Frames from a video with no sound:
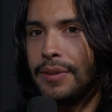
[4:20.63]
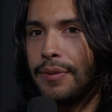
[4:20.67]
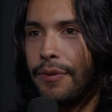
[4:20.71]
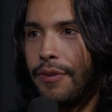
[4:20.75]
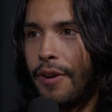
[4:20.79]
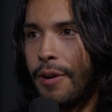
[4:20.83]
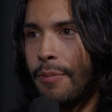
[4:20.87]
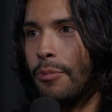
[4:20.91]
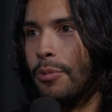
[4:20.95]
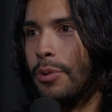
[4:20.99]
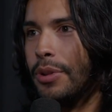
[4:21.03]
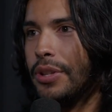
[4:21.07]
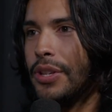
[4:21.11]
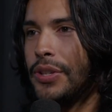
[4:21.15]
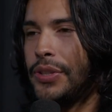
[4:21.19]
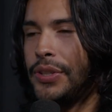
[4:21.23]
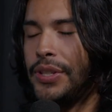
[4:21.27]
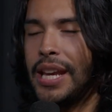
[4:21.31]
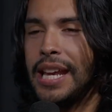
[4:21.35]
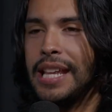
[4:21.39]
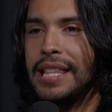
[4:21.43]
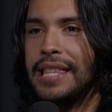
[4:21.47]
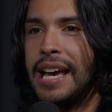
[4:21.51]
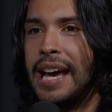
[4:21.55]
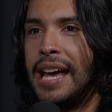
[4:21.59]
from real
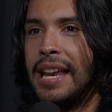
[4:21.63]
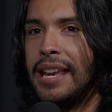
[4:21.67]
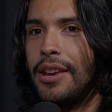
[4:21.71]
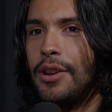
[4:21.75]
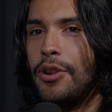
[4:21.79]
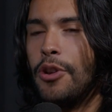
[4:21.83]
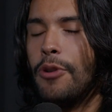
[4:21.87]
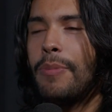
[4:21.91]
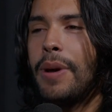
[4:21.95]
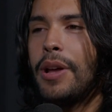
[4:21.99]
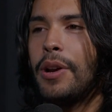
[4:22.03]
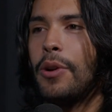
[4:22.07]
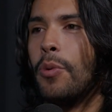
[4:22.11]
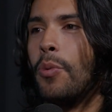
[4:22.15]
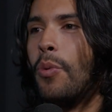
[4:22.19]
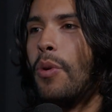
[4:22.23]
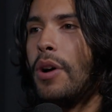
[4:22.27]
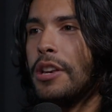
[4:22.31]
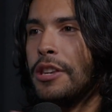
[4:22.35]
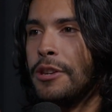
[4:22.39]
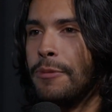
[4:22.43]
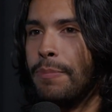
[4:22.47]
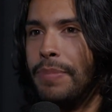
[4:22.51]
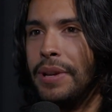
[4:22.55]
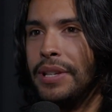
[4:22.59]
estate that no matter
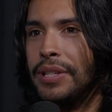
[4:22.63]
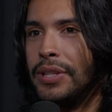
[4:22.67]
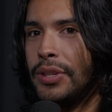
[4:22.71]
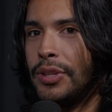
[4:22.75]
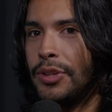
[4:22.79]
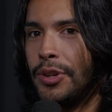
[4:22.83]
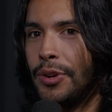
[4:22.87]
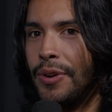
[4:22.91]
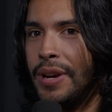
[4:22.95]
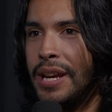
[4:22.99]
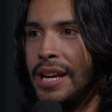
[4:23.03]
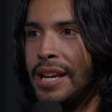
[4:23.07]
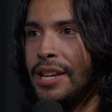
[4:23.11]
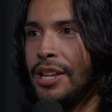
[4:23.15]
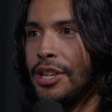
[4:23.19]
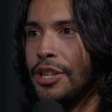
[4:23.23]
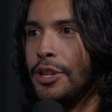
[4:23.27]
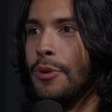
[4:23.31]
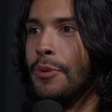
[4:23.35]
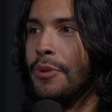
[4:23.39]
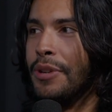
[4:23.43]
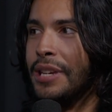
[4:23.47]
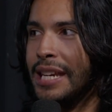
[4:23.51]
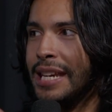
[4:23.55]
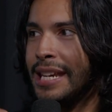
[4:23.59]
what business you're in,
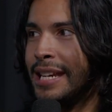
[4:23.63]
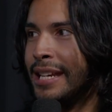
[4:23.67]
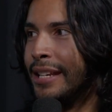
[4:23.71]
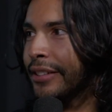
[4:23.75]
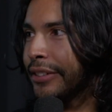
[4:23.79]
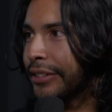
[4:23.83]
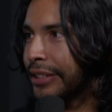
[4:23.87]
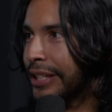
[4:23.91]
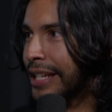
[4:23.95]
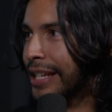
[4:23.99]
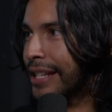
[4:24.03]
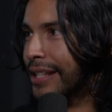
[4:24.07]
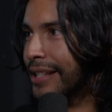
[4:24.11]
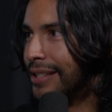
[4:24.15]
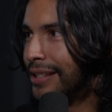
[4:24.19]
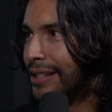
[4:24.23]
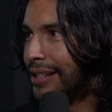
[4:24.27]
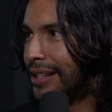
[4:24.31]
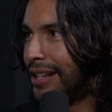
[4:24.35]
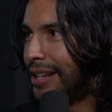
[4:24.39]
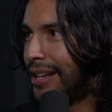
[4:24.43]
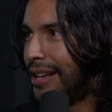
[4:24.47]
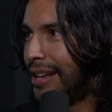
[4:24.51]
you need leads.